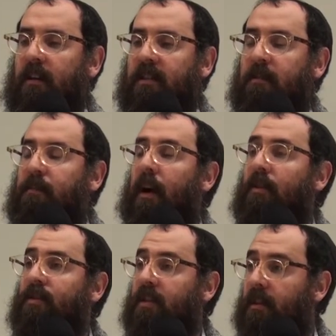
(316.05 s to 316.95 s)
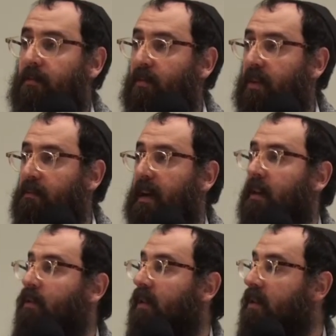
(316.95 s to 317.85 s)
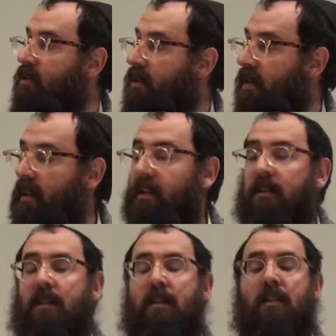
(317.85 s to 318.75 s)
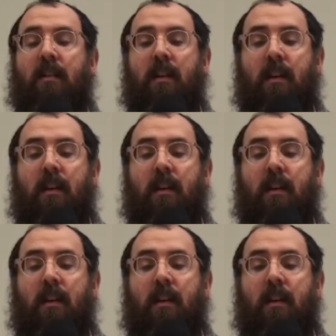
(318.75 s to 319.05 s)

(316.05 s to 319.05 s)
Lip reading: symposium with many religious leaders and